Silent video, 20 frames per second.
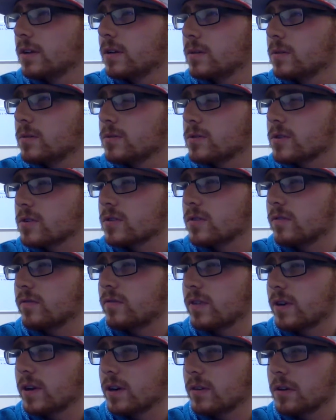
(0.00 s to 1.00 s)
It was just a
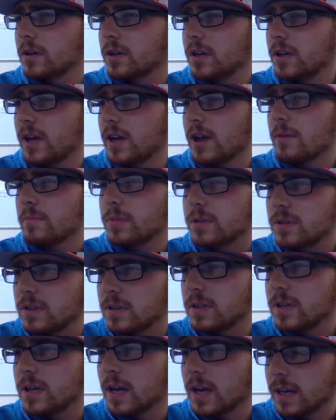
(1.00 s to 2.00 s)
very
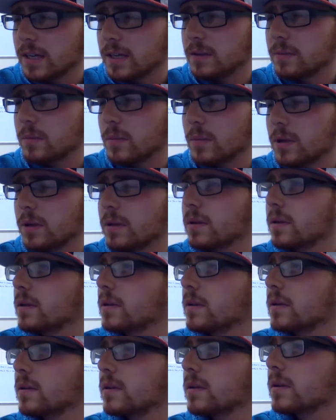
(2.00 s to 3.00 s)
empty game.
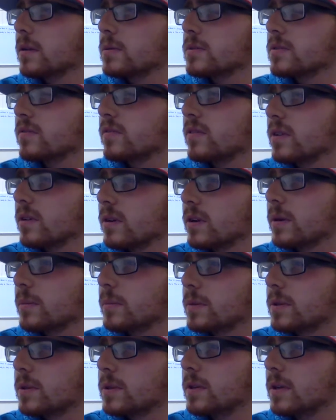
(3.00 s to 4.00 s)
It was a very
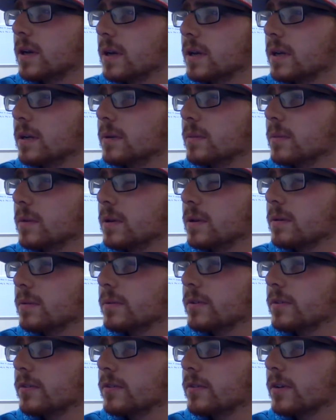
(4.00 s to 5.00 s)
empty game. It
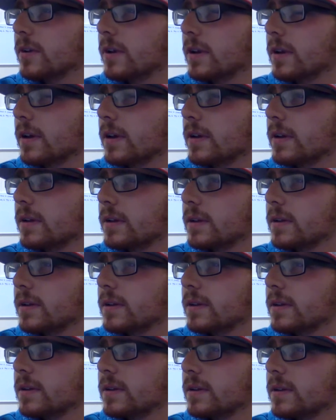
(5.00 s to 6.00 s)
was
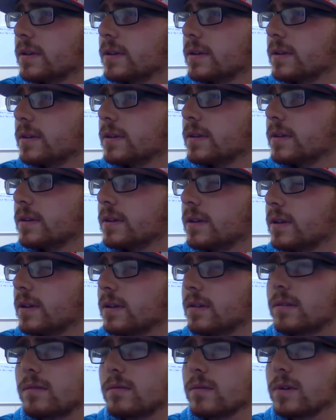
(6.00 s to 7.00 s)

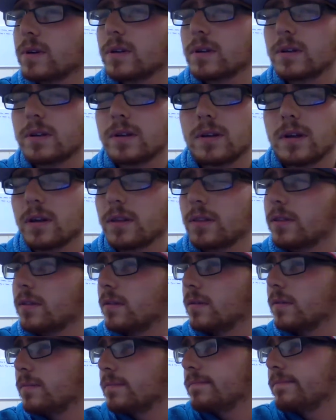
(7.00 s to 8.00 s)
really
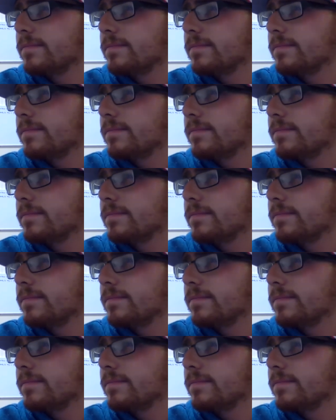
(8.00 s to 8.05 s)
nothing